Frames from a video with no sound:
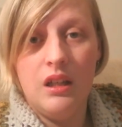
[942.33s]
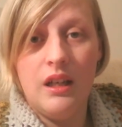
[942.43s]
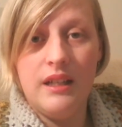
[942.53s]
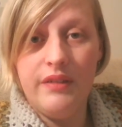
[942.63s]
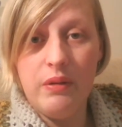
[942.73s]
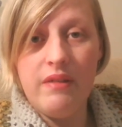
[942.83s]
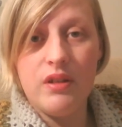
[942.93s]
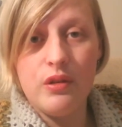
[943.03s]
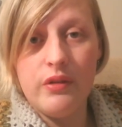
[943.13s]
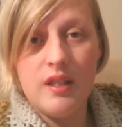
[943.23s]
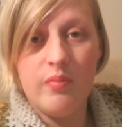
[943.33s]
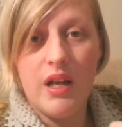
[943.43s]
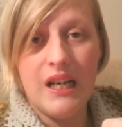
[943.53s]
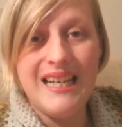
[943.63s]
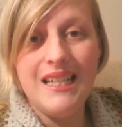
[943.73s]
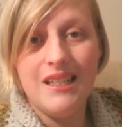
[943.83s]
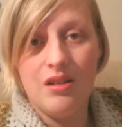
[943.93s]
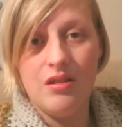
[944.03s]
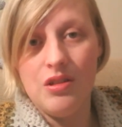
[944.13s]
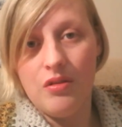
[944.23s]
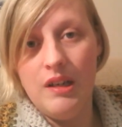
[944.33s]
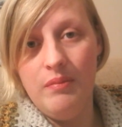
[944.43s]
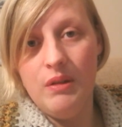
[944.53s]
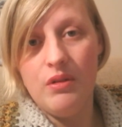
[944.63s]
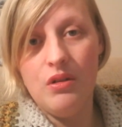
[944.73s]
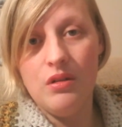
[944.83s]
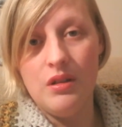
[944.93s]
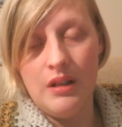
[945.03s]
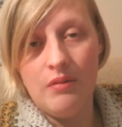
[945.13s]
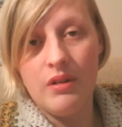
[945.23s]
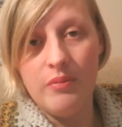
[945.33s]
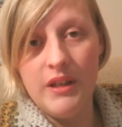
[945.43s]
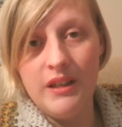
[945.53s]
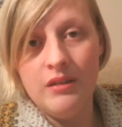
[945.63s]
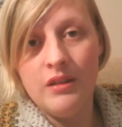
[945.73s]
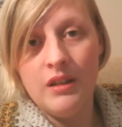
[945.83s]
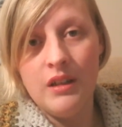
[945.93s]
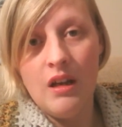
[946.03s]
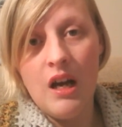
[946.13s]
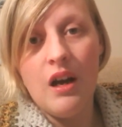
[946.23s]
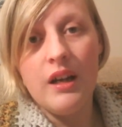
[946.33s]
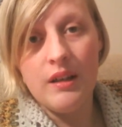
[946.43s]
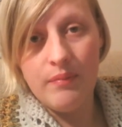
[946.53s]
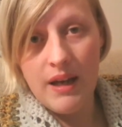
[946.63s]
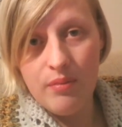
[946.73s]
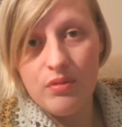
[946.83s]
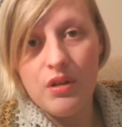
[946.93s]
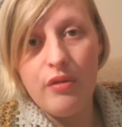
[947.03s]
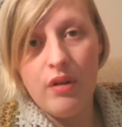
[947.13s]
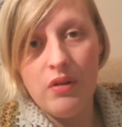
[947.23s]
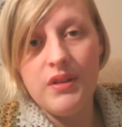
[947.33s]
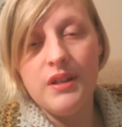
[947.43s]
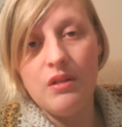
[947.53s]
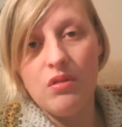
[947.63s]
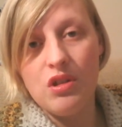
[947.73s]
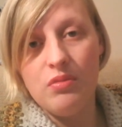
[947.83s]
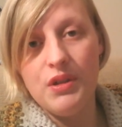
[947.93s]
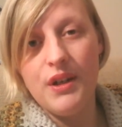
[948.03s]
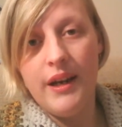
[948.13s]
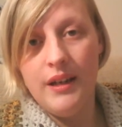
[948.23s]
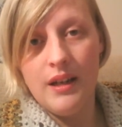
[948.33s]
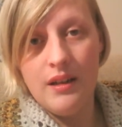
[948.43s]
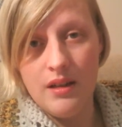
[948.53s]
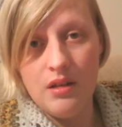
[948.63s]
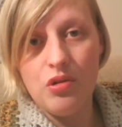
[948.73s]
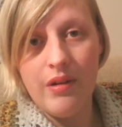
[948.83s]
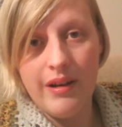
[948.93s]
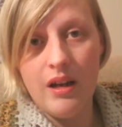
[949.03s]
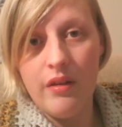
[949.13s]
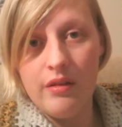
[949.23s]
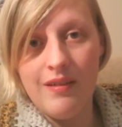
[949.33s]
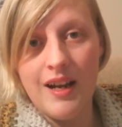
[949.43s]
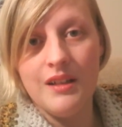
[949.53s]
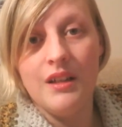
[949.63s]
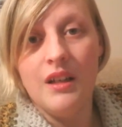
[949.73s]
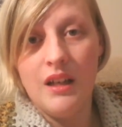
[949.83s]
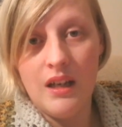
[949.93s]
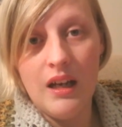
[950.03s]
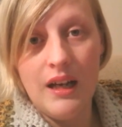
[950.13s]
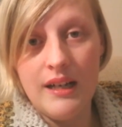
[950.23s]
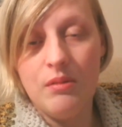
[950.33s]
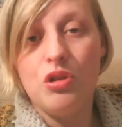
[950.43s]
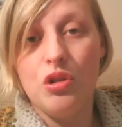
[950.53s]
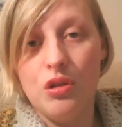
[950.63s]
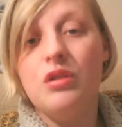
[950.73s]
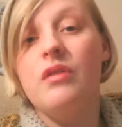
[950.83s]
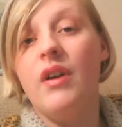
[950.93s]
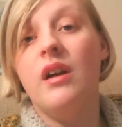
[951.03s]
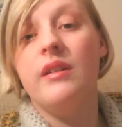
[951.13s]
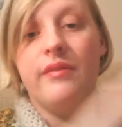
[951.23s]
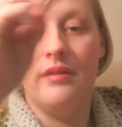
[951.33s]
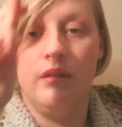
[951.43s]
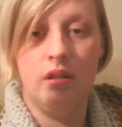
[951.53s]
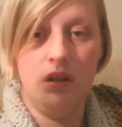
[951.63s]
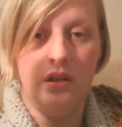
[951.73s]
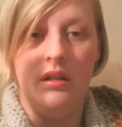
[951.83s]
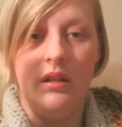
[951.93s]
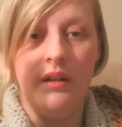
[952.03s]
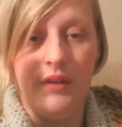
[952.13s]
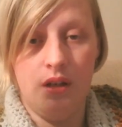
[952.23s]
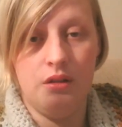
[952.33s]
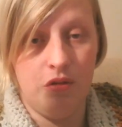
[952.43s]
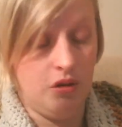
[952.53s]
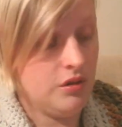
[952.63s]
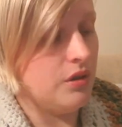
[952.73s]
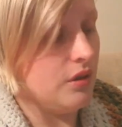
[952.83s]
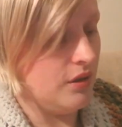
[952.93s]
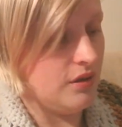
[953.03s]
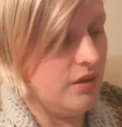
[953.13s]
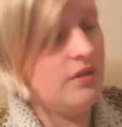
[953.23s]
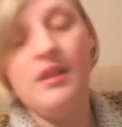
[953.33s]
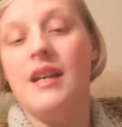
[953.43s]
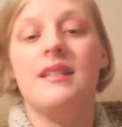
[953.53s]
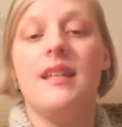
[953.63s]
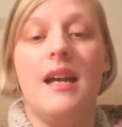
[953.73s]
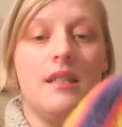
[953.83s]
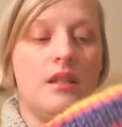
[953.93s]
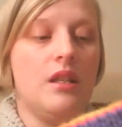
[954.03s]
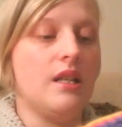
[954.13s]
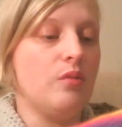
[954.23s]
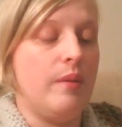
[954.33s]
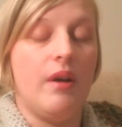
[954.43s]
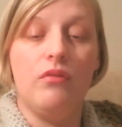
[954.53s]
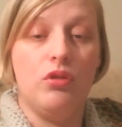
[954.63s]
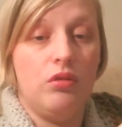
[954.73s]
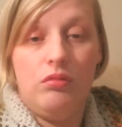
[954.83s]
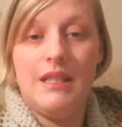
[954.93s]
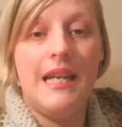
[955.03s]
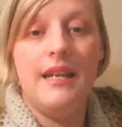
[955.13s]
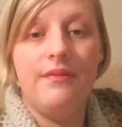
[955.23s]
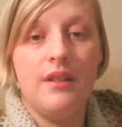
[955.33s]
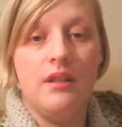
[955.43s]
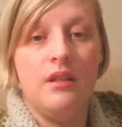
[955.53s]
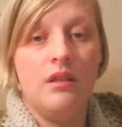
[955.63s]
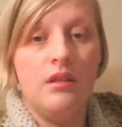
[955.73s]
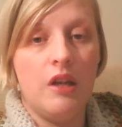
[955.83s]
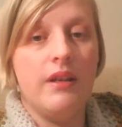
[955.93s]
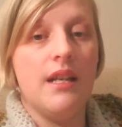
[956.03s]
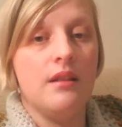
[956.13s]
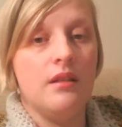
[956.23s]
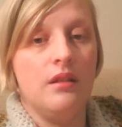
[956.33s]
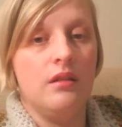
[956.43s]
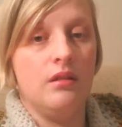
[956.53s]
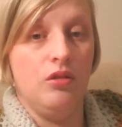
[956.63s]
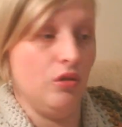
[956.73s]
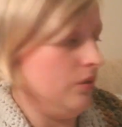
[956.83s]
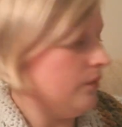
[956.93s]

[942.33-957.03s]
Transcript: and if you ever saw Isabella eat an ice cream you would understand what I mean, I am able to throw this in the washing machine and then dry it on the rad, and it should survive. Fingers crossed. So that's that. So that's it. Sleeves, sewing ends, done.